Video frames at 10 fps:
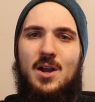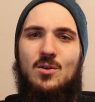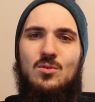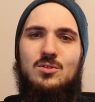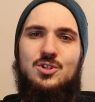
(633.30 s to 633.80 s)
my
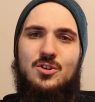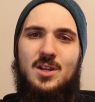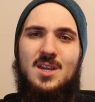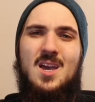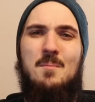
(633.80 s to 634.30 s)
whole
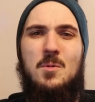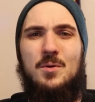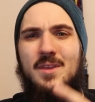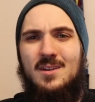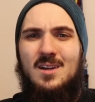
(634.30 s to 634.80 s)
journey. But
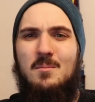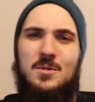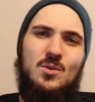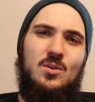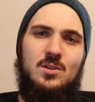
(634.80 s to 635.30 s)
with that, I'm
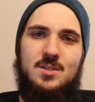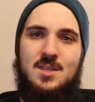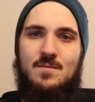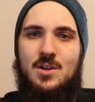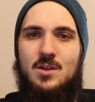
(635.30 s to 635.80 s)
gonna go and close
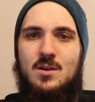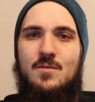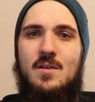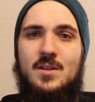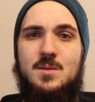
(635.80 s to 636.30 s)
the video.
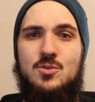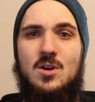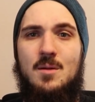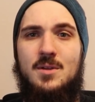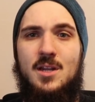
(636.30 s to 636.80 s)
If you haven't
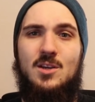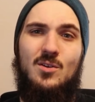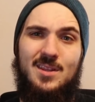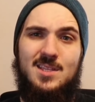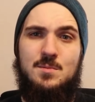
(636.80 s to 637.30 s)
subscribed yet, go
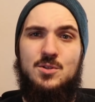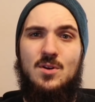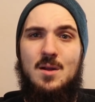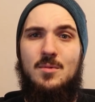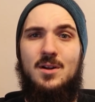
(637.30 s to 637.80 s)
and hit that
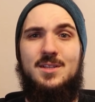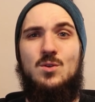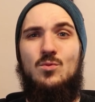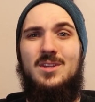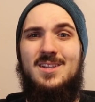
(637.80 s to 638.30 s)
subscribe button, because
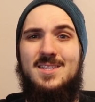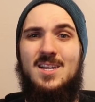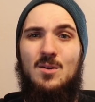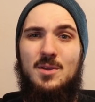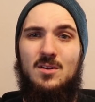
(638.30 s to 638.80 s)
it really does
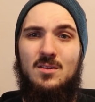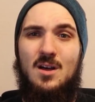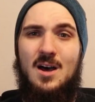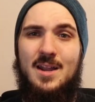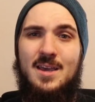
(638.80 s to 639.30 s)
help me out a
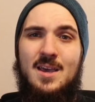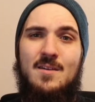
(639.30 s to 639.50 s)
lot.